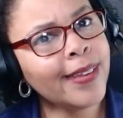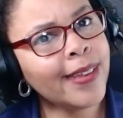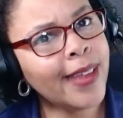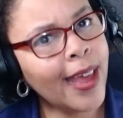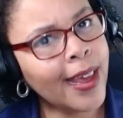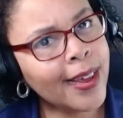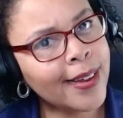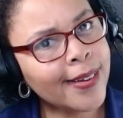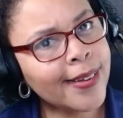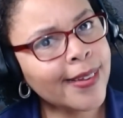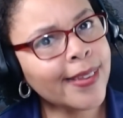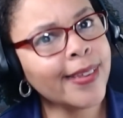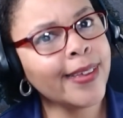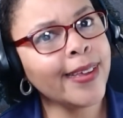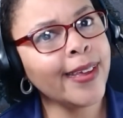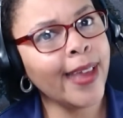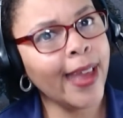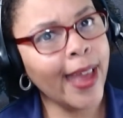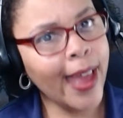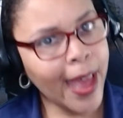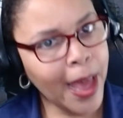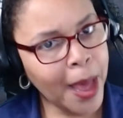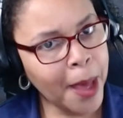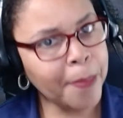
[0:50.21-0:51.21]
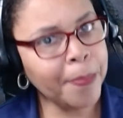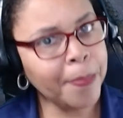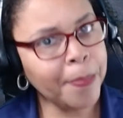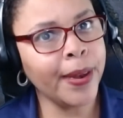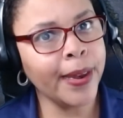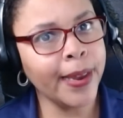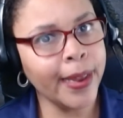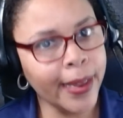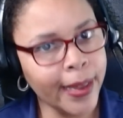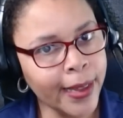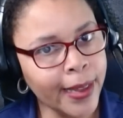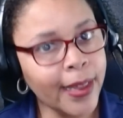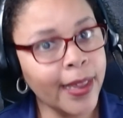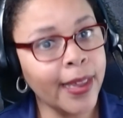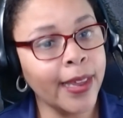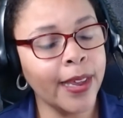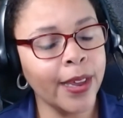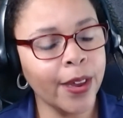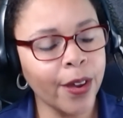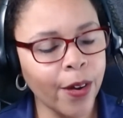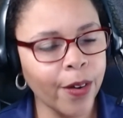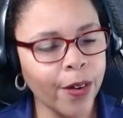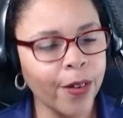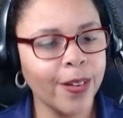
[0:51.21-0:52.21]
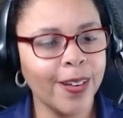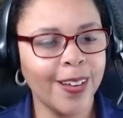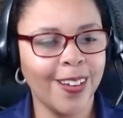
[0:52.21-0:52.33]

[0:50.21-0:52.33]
actually happening here.